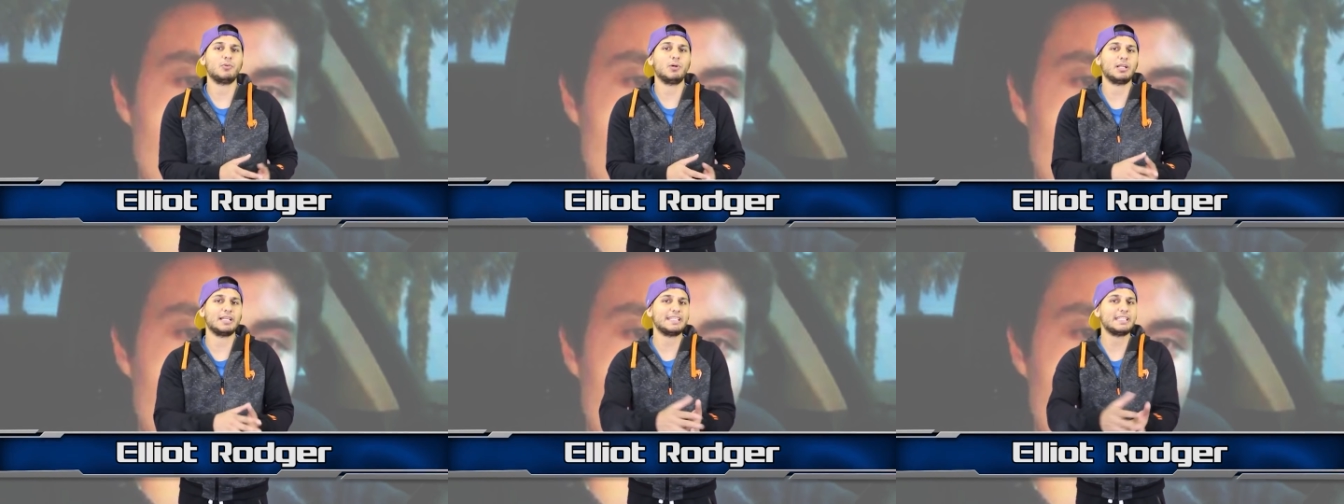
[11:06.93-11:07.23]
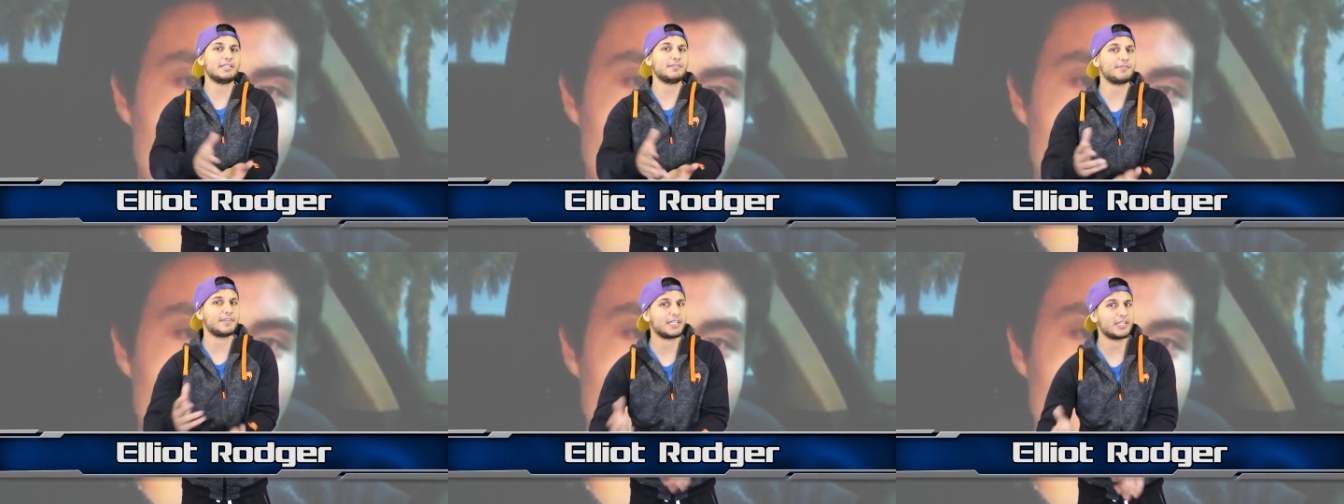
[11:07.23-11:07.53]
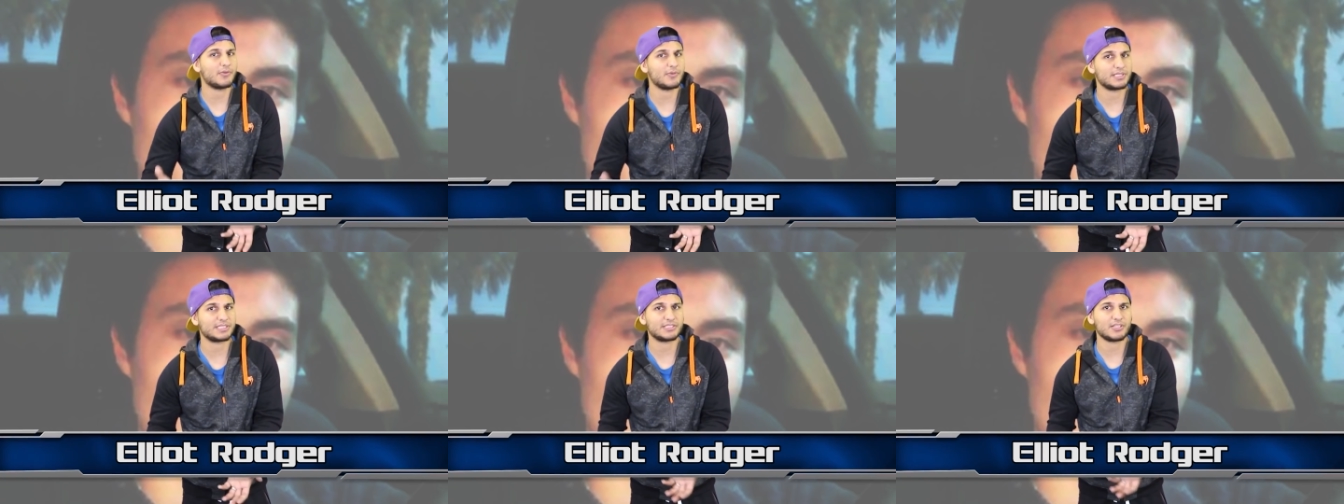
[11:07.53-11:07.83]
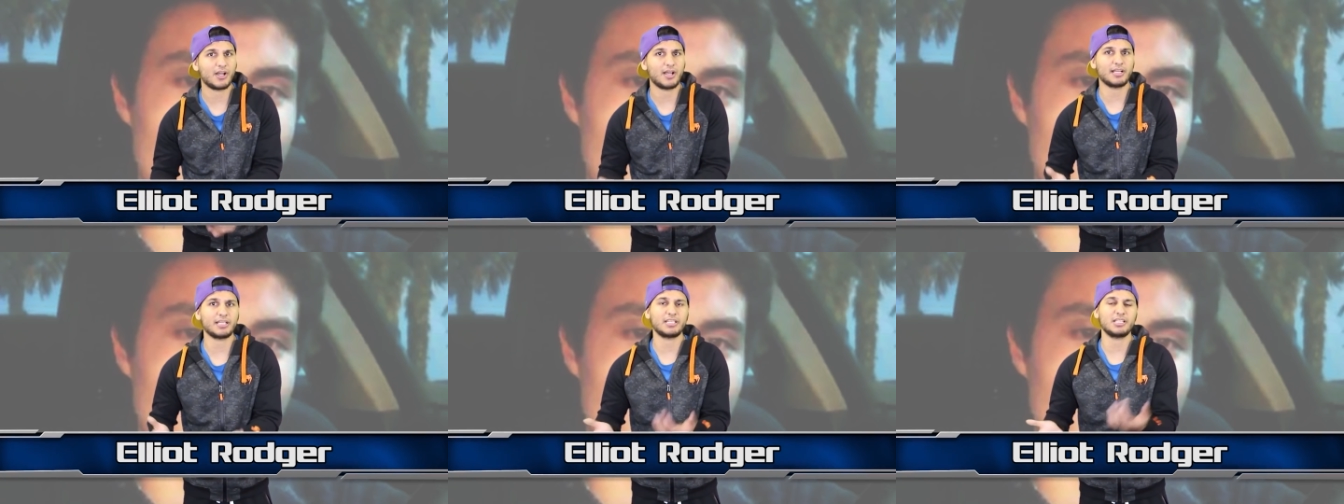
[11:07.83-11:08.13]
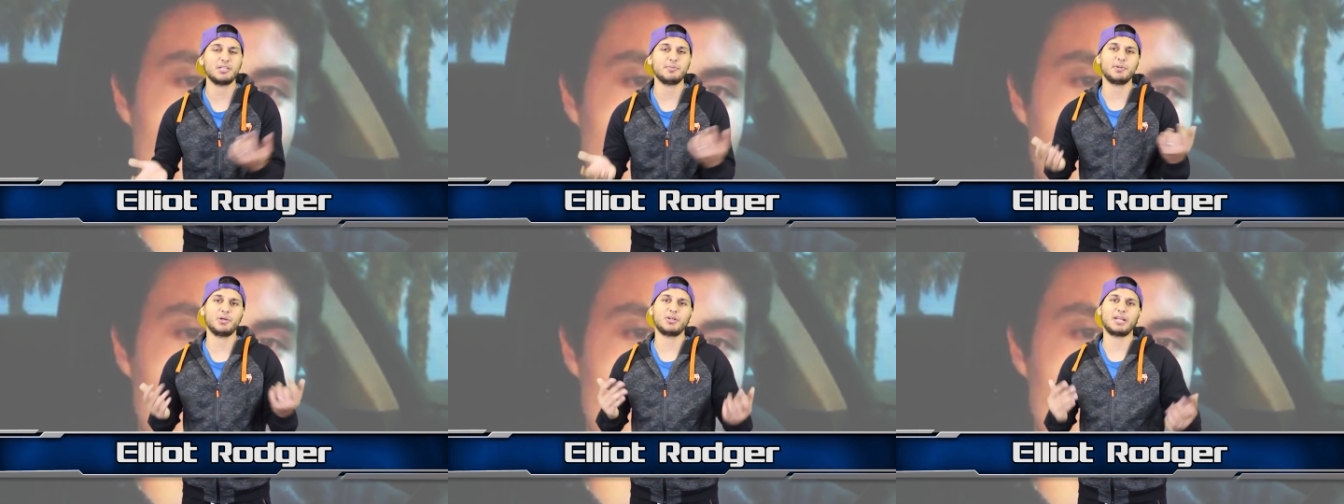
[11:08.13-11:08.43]
Well, in the video, he's
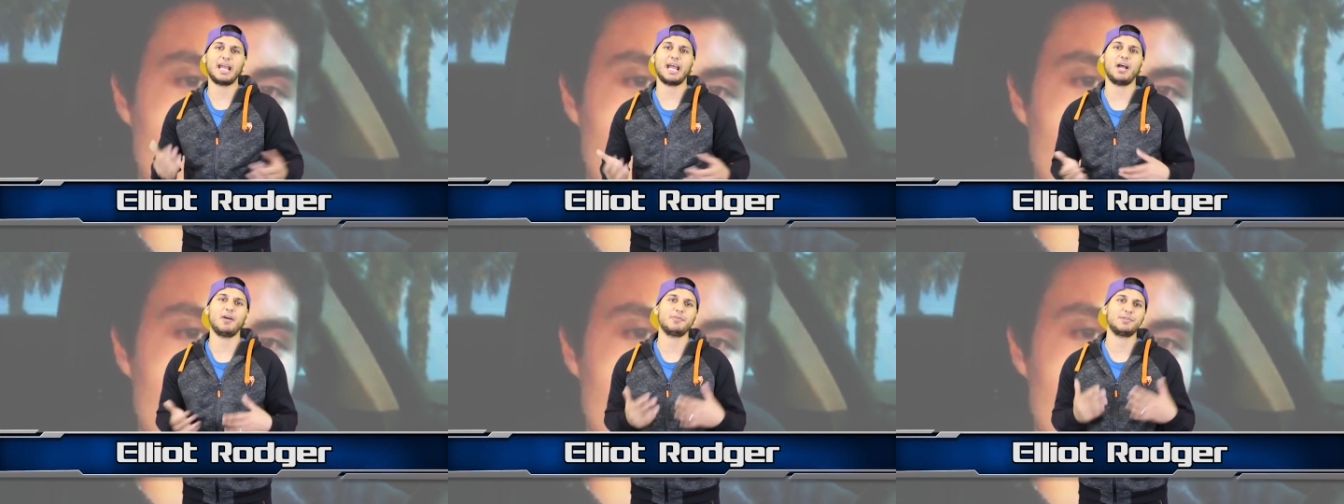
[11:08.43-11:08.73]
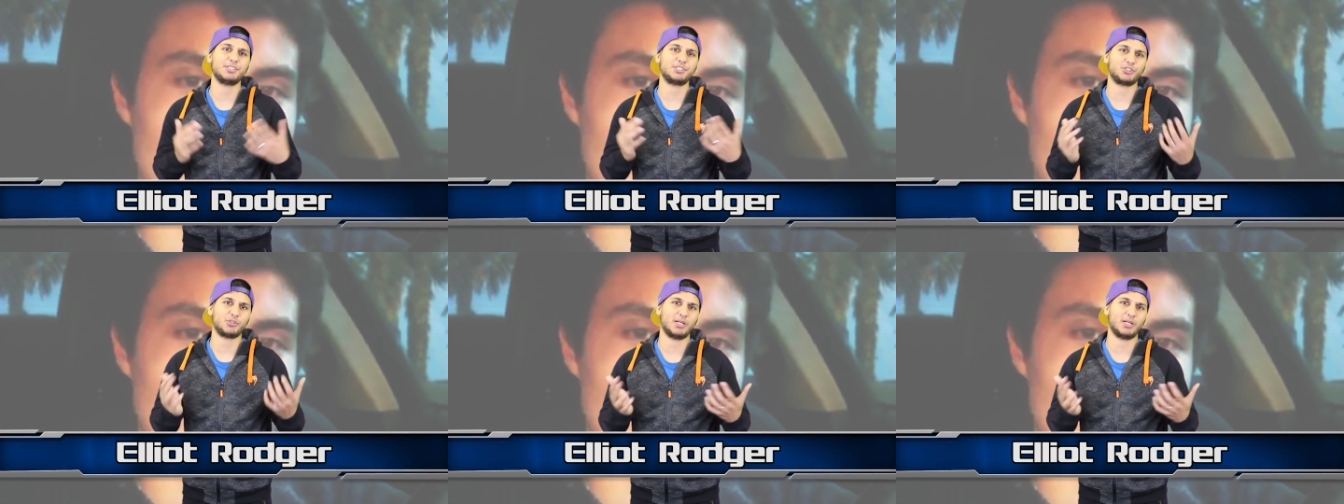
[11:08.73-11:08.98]
talking about how he's